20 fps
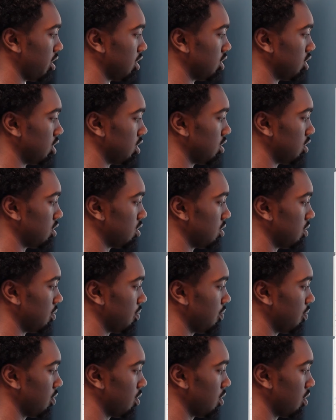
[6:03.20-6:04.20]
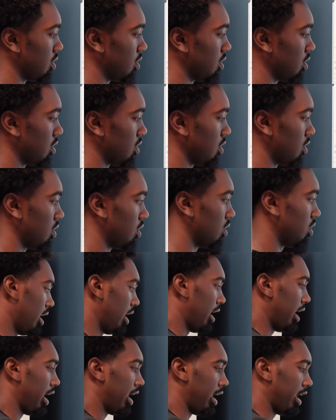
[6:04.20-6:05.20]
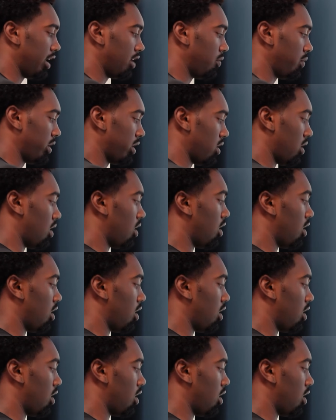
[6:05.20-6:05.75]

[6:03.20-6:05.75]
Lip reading: inches. And we are